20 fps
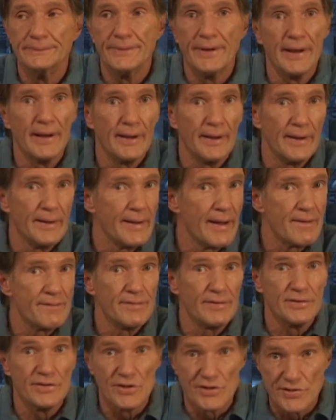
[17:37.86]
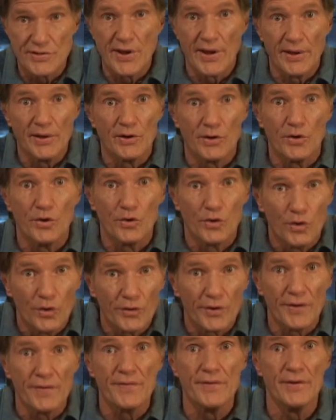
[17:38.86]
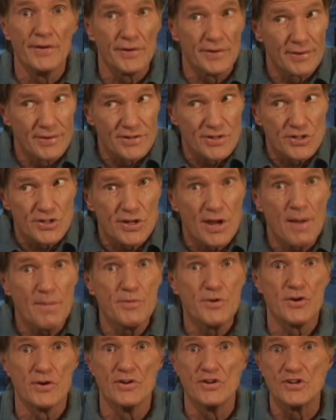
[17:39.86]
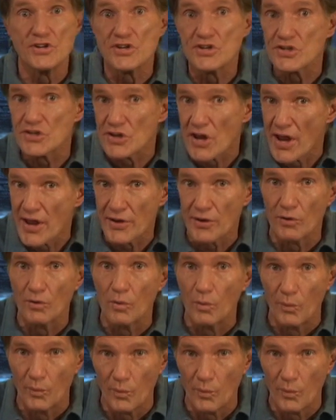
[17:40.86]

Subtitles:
Yeah, having just taken a good look at the consumption cycle,